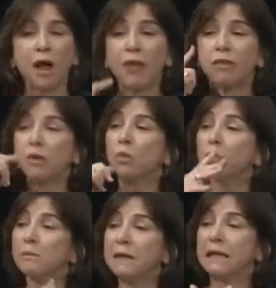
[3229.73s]
that would be a
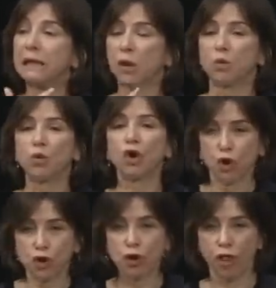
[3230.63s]
huge breakthrough
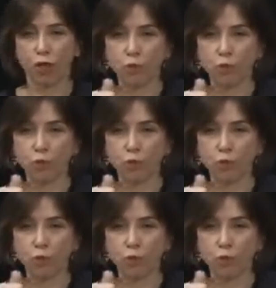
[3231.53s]
for women.